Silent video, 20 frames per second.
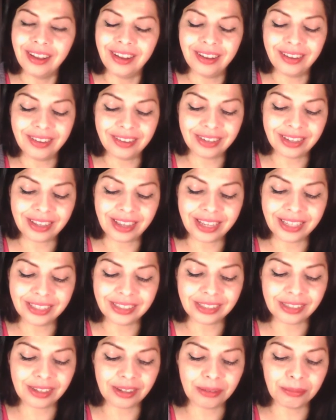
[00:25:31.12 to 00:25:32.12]

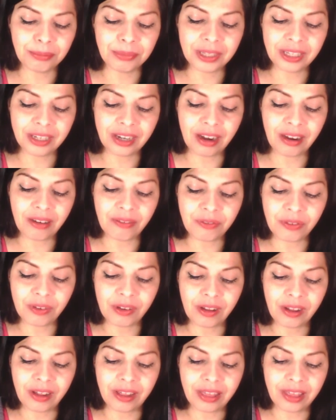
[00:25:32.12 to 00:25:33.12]
Okay, so be careful
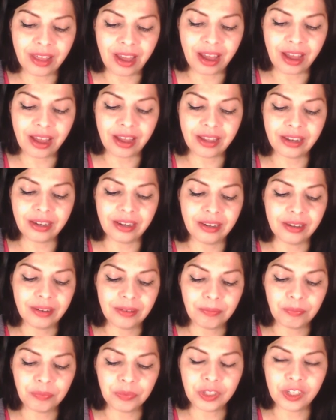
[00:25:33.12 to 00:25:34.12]
on that.
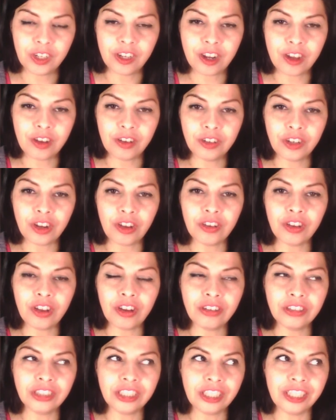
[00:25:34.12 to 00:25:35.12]
You know, don't
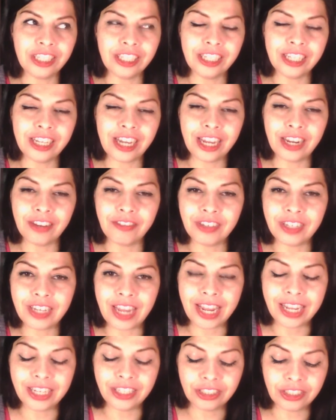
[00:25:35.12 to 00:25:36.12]
go into any kind of
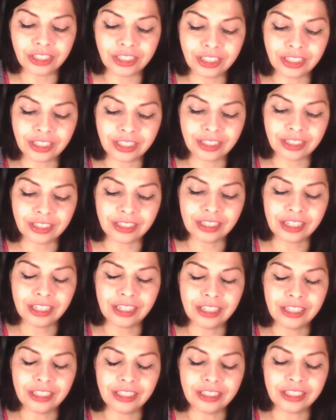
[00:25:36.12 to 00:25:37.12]
dangerous
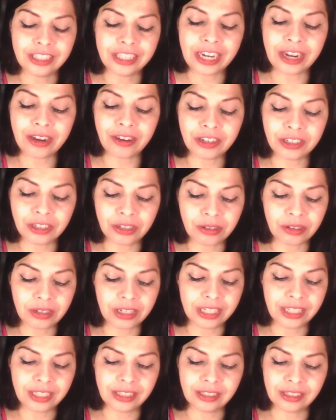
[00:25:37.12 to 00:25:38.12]

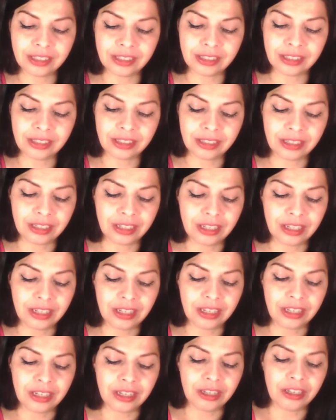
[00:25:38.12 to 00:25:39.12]
territories
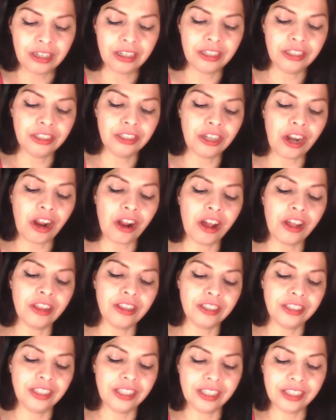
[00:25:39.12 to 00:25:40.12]
on
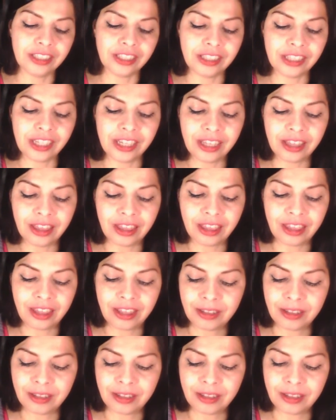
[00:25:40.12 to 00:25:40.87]
the 16th,